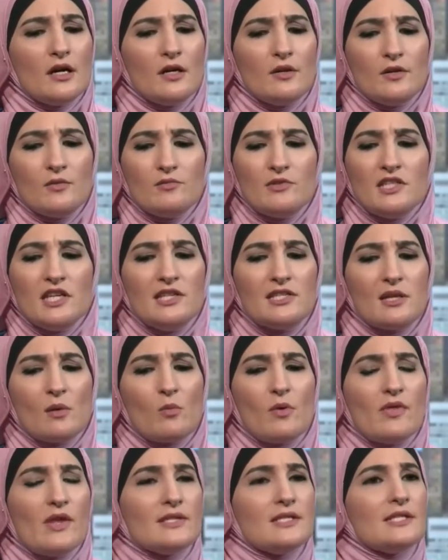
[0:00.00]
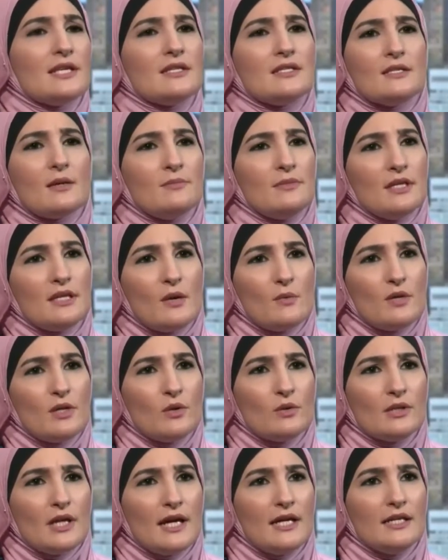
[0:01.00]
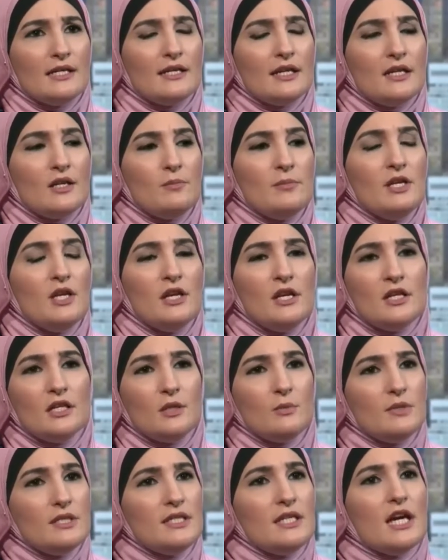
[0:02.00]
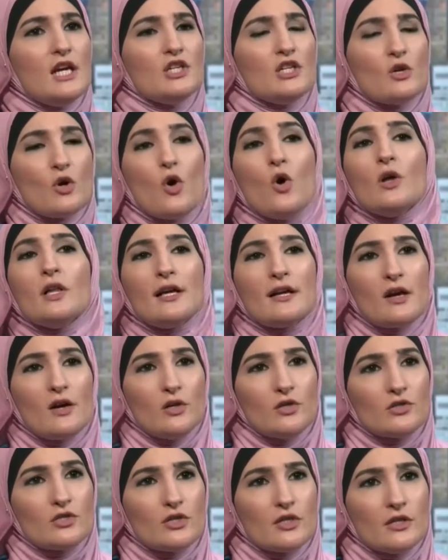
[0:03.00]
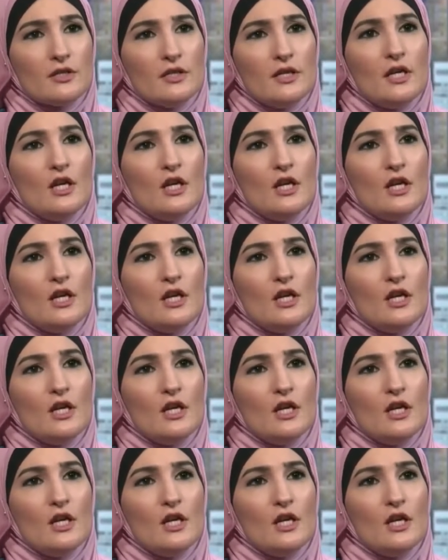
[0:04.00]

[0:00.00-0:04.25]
see someone that says something that we don't like, and immediately we engage in call-out culture.